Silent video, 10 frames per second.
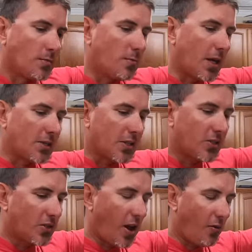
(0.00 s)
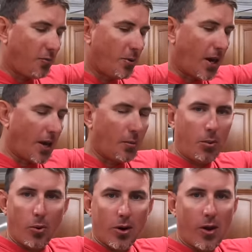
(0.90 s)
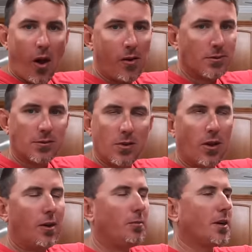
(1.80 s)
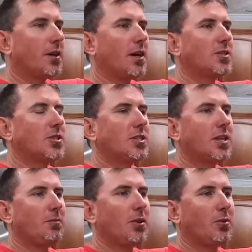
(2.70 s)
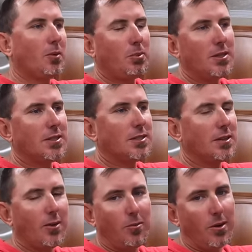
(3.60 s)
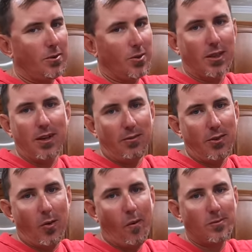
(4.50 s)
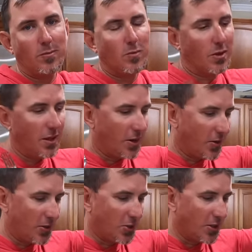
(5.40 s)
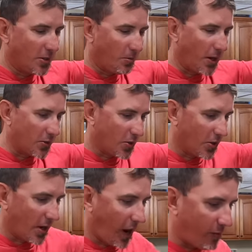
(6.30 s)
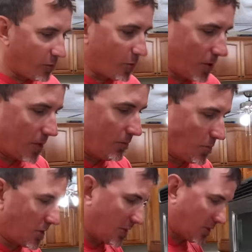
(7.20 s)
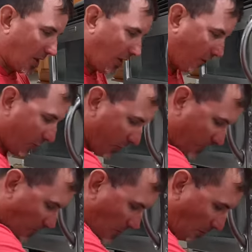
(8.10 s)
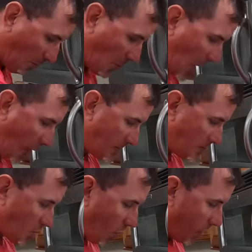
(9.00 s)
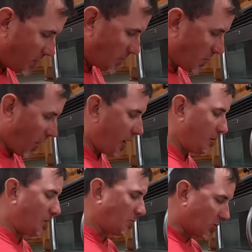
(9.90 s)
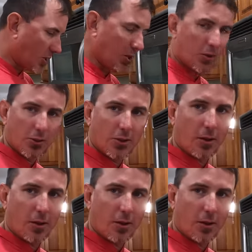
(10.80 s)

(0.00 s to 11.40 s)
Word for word: makes this stuff, but out of pork. Oh my God, she sent me three pieces. Oma, we love you. Literally, she's the best cook ever when it comes to this style of food. All right, baby, you can go do